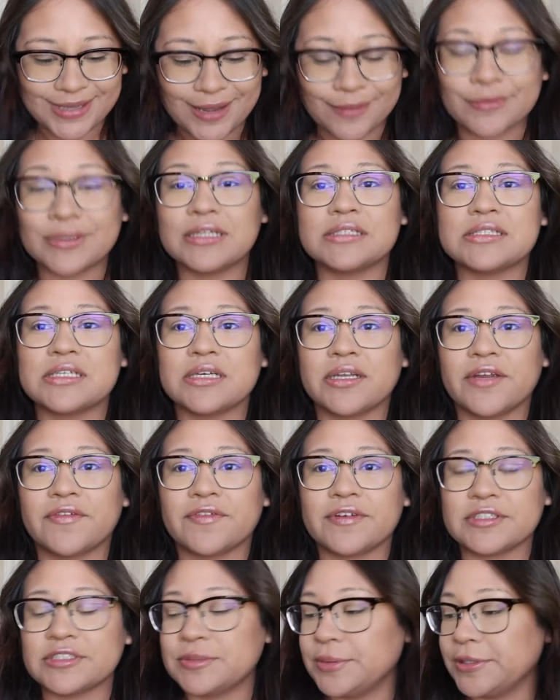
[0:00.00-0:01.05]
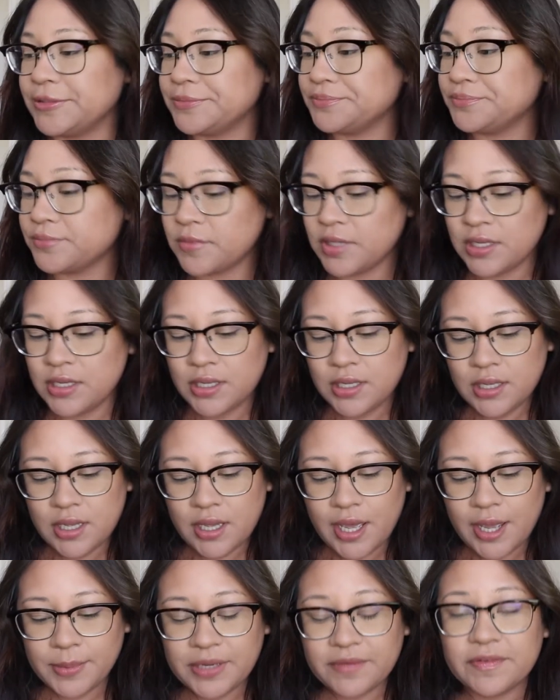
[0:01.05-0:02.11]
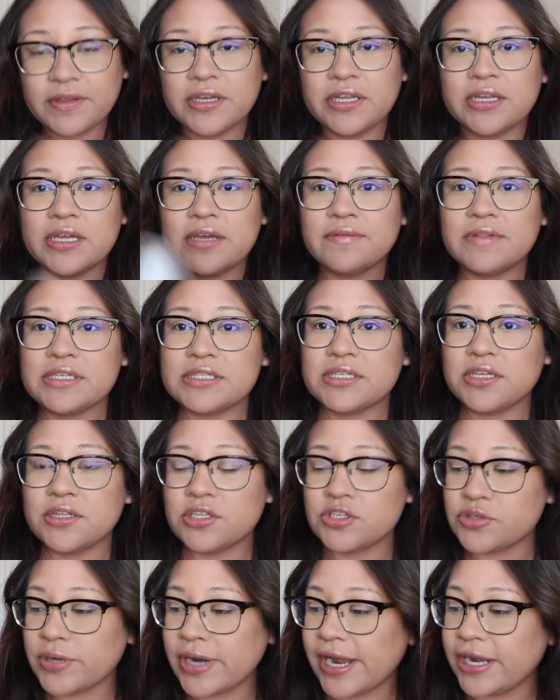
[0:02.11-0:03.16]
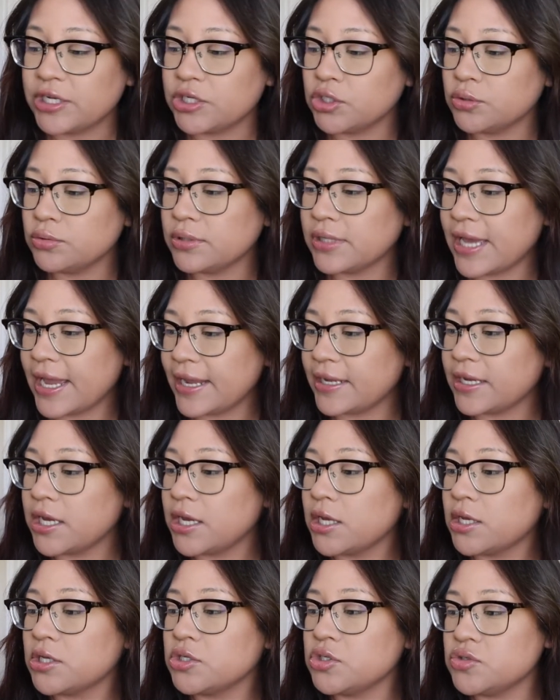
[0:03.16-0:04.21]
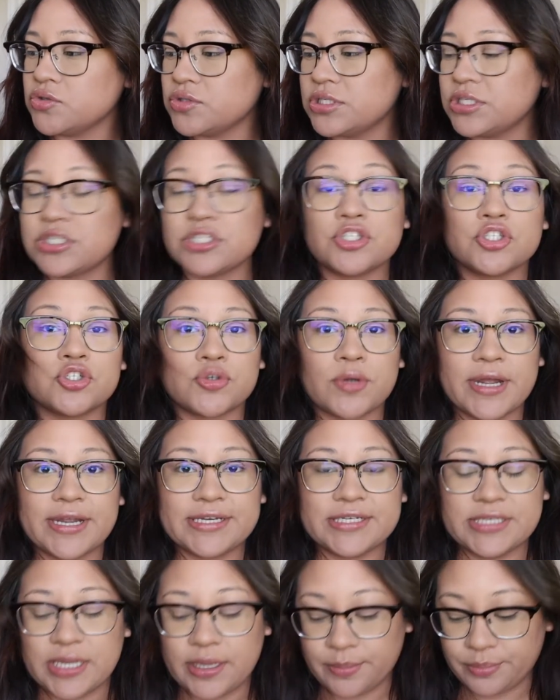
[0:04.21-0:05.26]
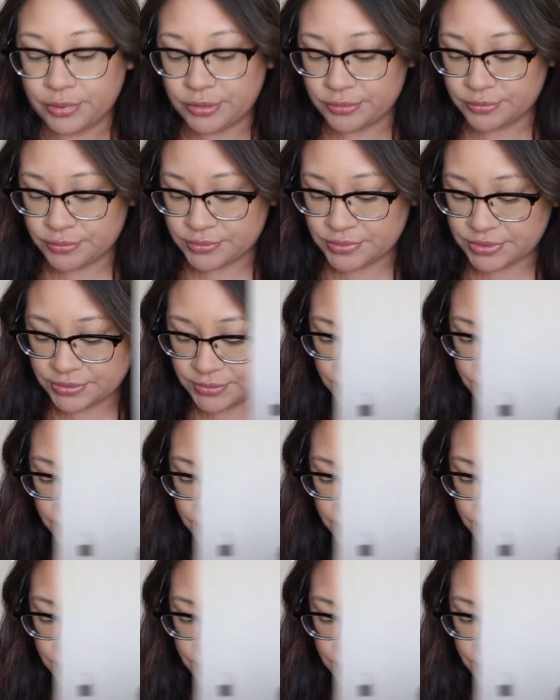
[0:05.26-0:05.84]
can't really see a difference, but I'm definitely going to give this another try. I do like using dry shampoos.